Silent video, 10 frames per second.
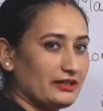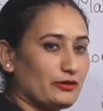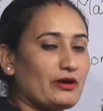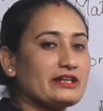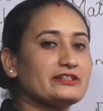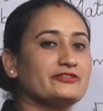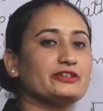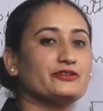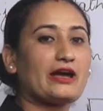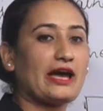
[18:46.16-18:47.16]
whatever
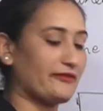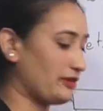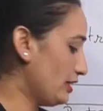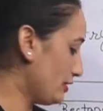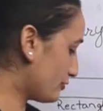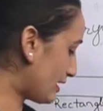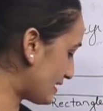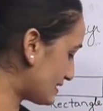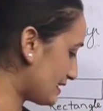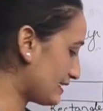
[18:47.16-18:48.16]
you have. You
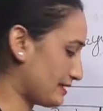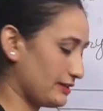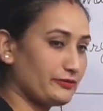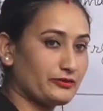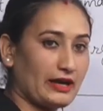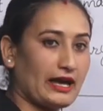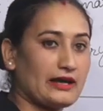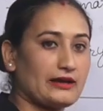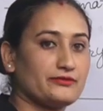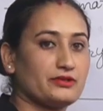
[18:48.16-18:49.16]
can take, if you
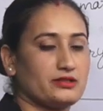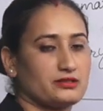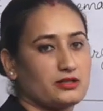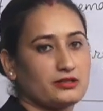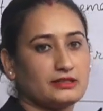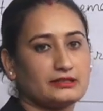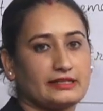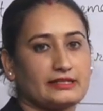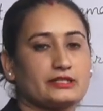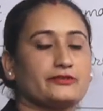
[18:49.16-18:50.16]
have circle
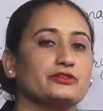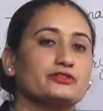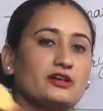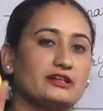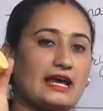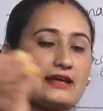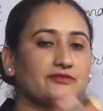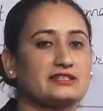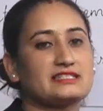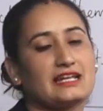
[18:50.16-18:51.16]
things, if you don't
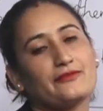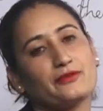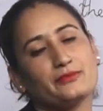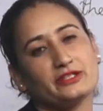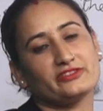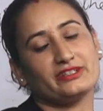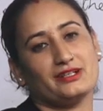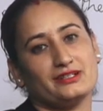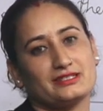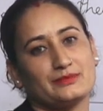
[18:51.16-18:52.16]
have this type of
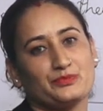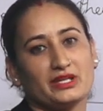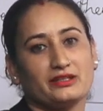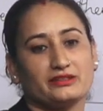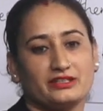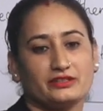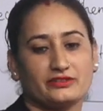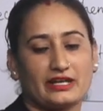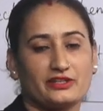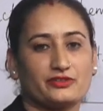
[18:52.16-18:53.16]
materials, then you
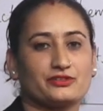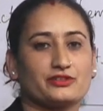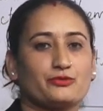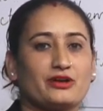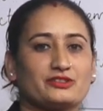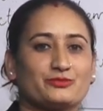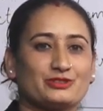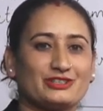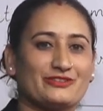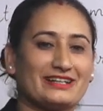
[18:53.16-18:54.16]
can use your water
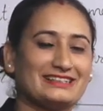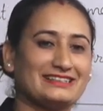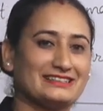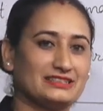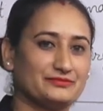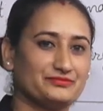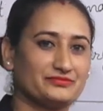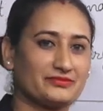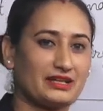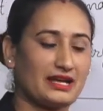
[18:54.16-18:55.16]
bottle one lid.
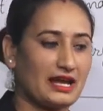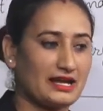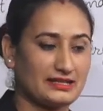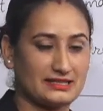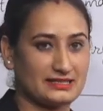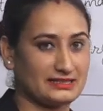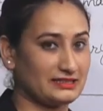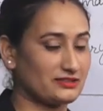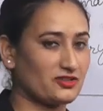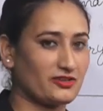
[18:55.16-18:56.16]
Is it
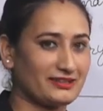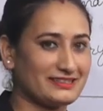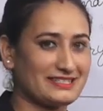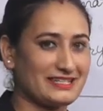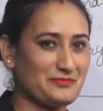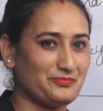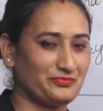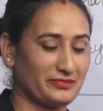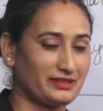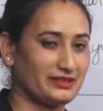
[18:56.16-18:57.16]
in circle in shape?
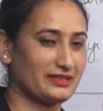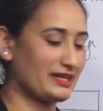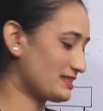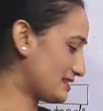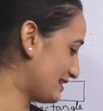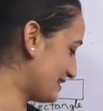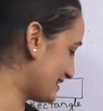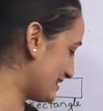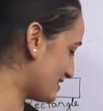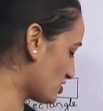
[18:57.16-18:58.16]
Yes, it's
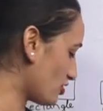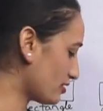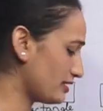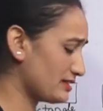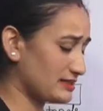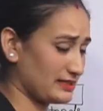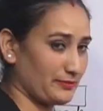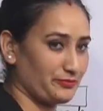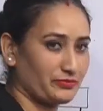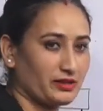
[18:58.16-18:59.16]
in circle in
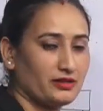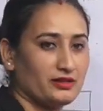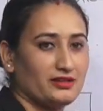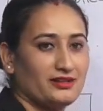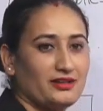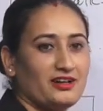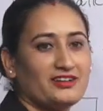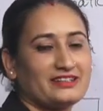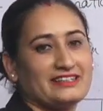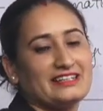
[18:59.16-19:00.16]
shape.
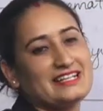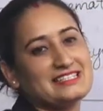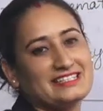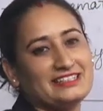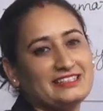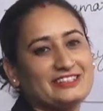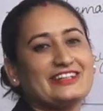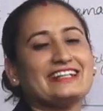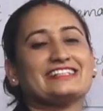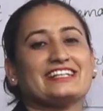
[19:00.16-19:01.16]
Okay, next thing, you
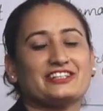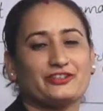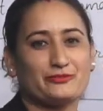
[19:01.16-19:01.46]
can take your